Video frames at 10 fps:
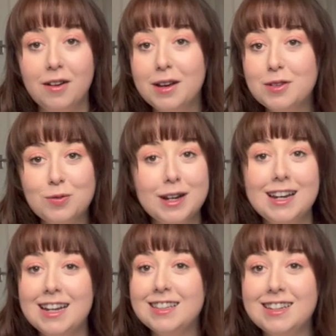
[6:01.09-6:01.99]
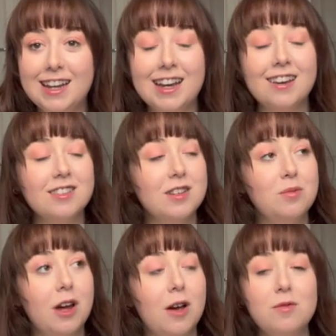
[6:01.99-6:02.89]
it's realistic.
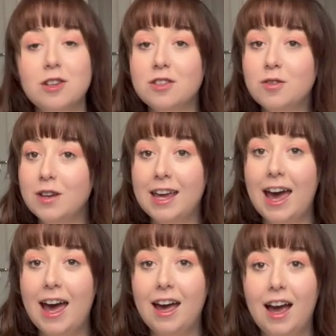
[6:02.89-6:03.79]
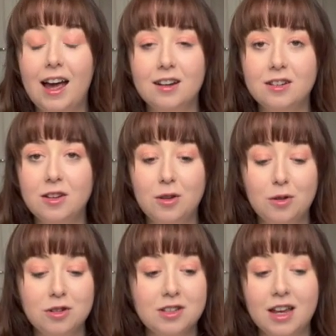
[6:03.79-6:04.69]
Sometimes you just forget and you
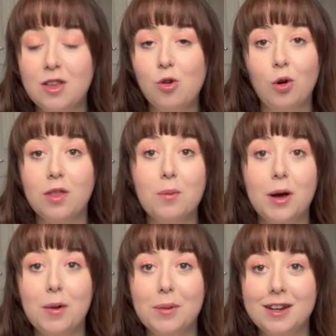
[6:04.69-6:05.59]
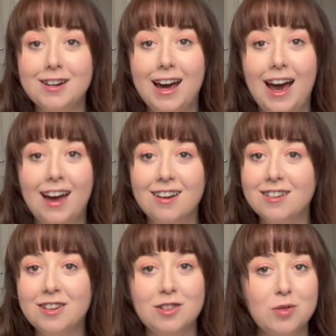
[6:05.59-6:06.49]
just enjoy the moment and
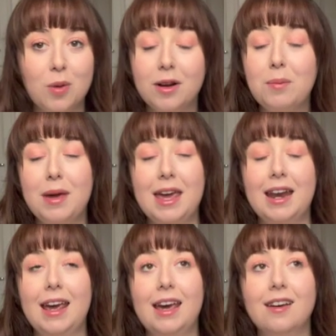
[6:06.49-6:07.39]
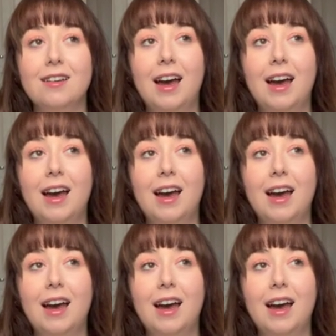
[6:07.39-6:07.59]
you just want to be in it.